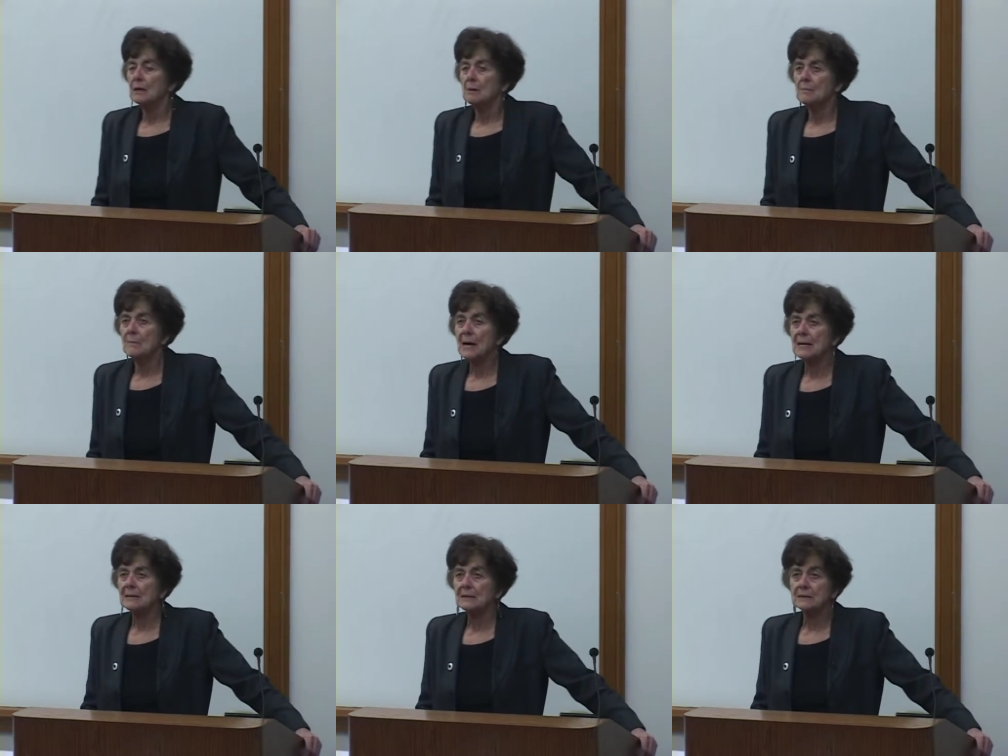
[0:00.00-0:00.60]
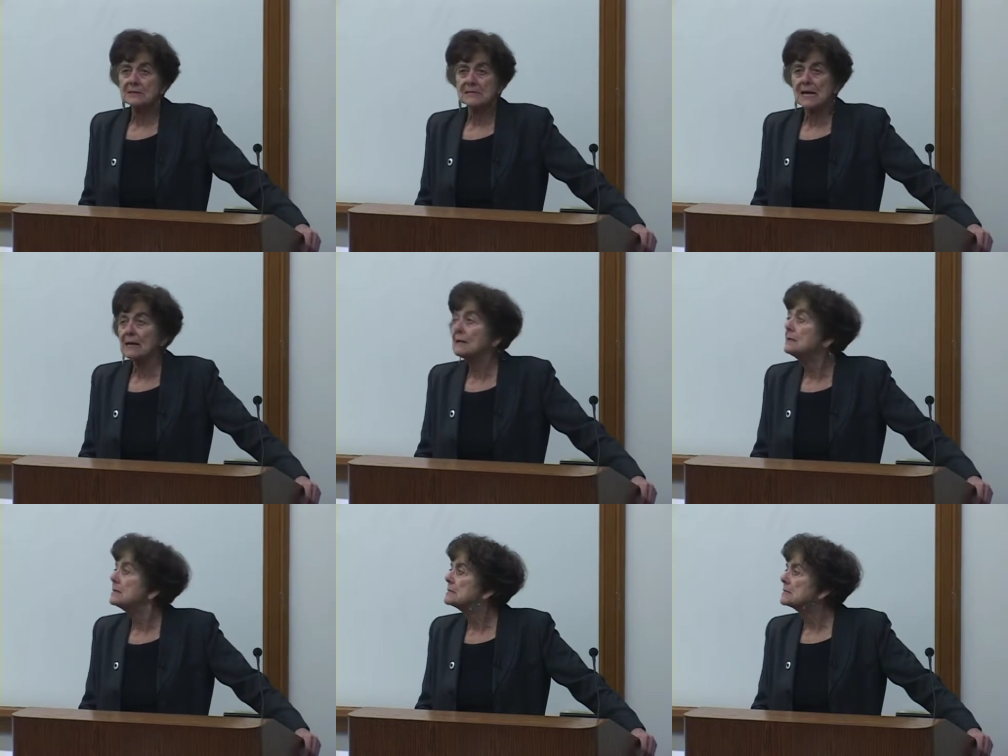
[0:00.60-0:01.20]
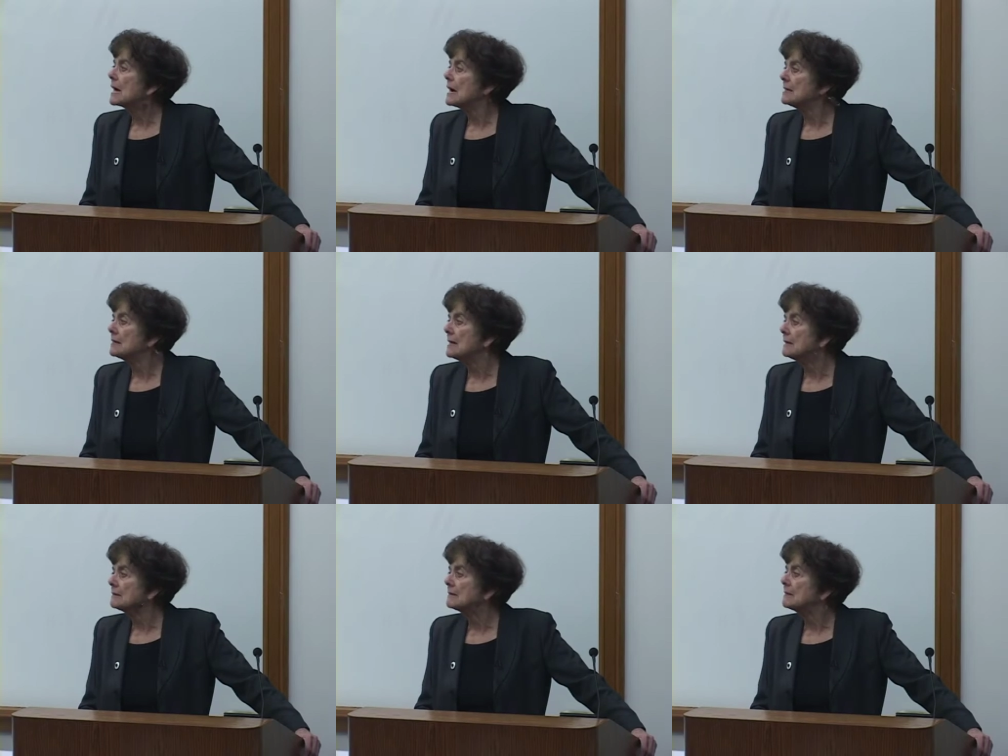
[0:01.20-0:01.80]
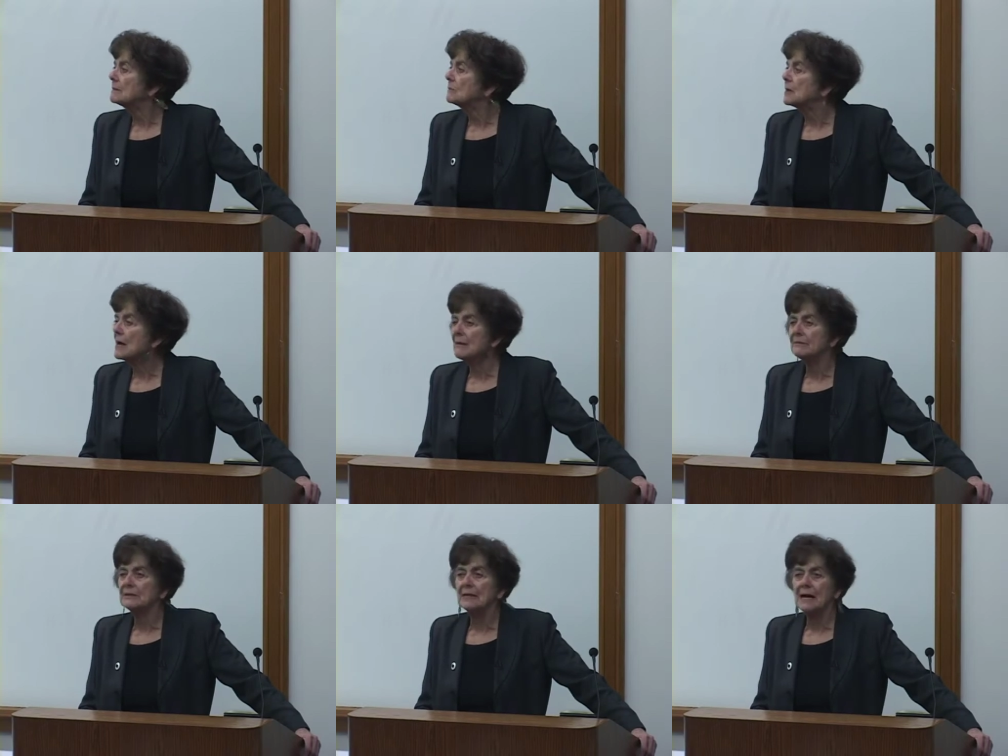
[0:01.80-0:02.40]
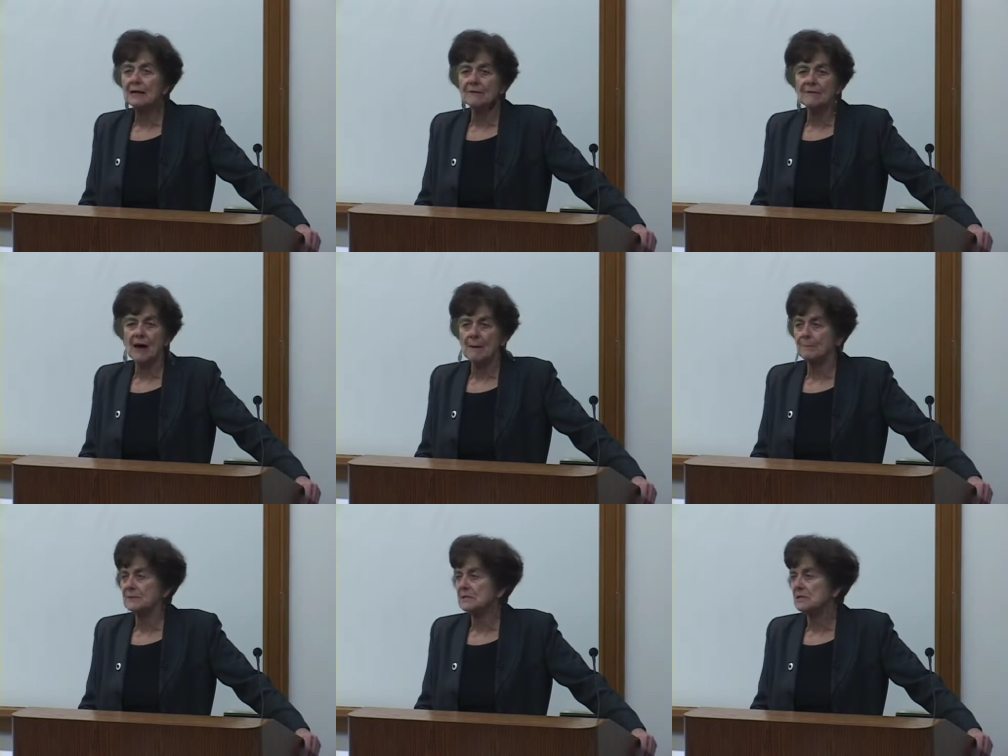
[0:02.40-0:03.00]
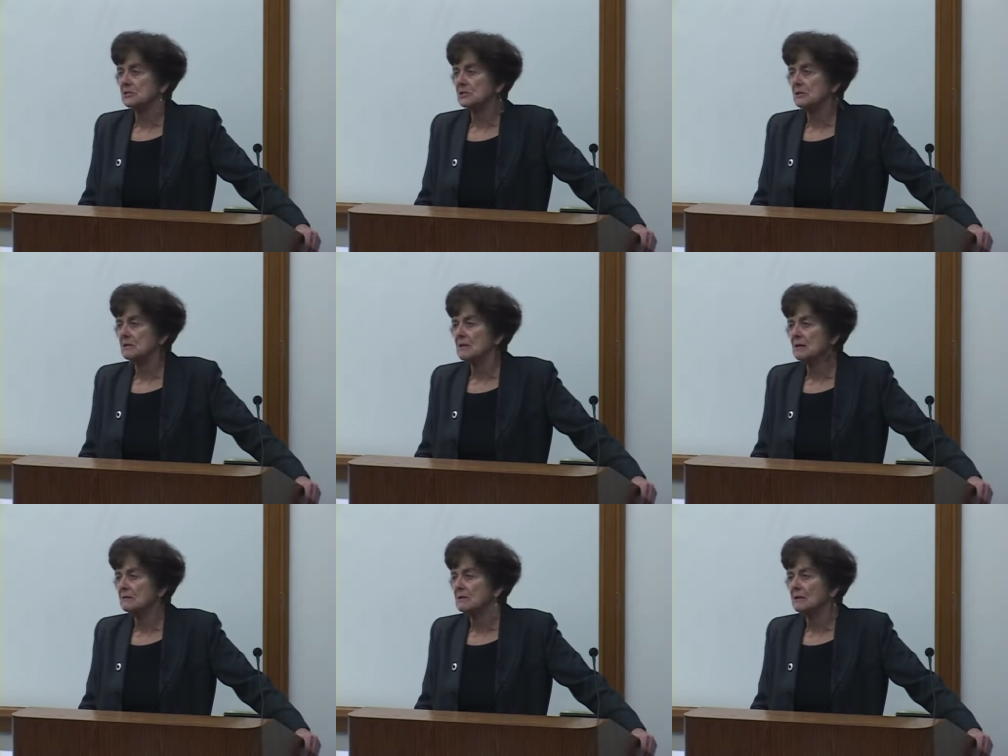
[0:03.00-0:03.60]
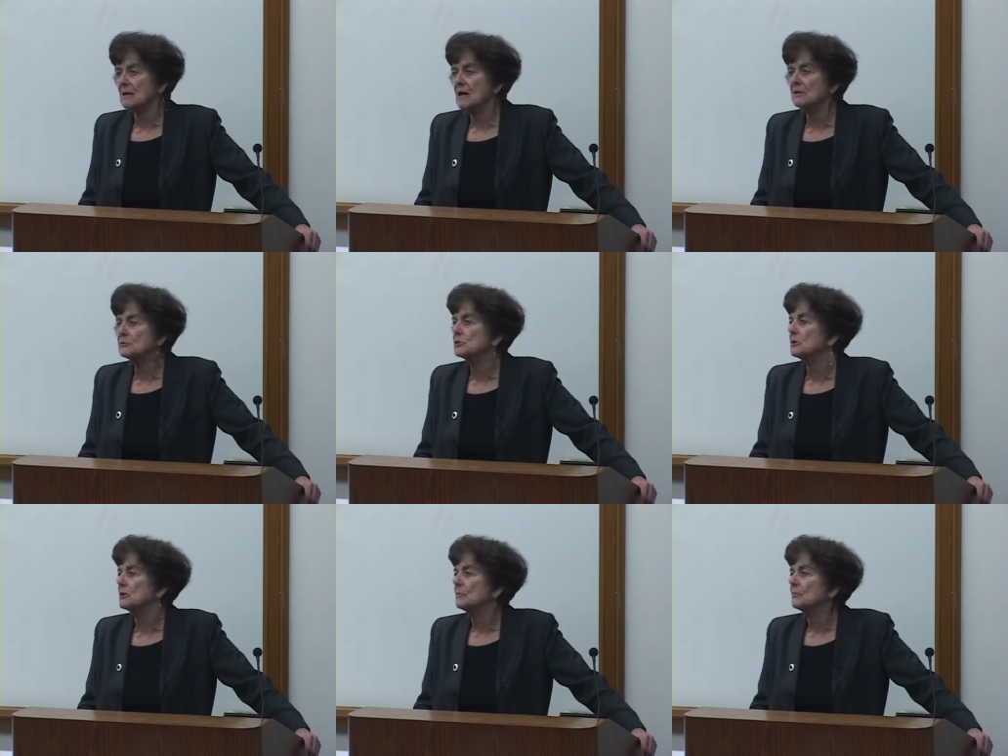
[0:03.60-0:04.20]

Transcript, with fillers: My second is I think that we have a lot of opposition, that the culture,